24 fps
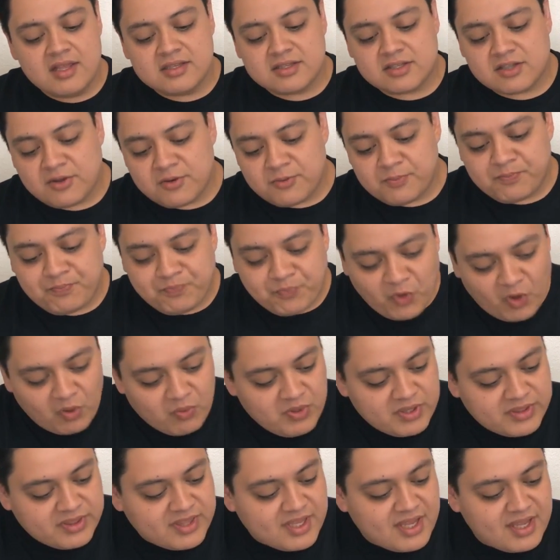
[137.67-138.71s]
So
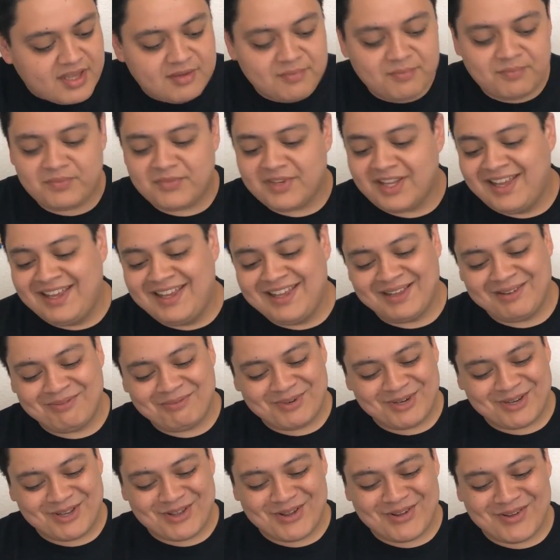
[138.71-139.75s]
with that, I'm
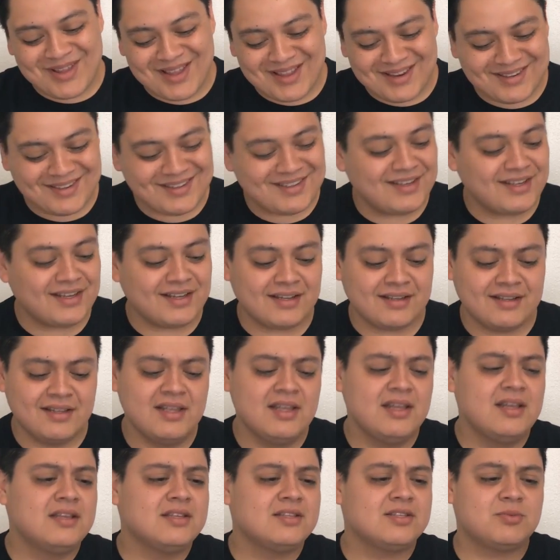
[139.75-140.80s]
going to go ahead and
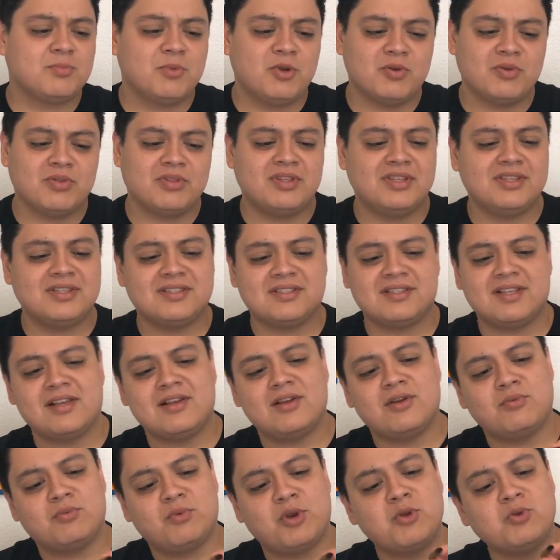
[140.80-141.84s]
smoke this
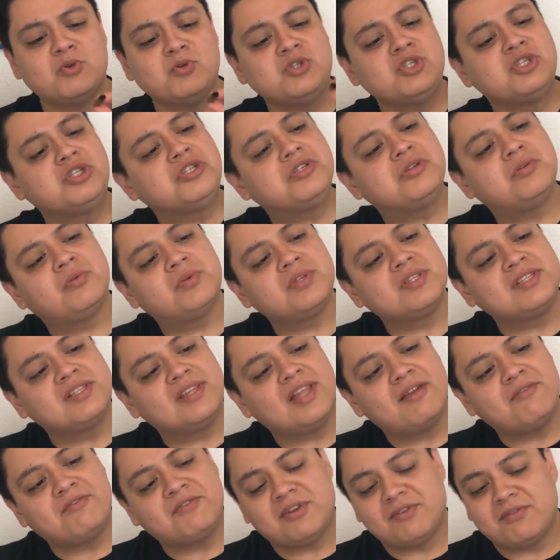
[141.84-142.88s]
roach, what's
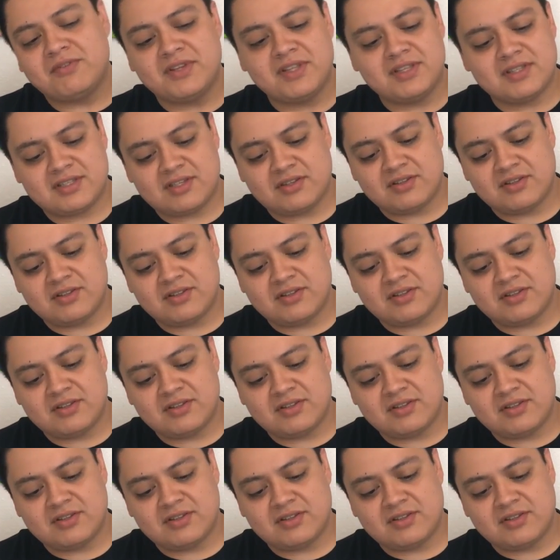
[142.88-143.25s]
left of it.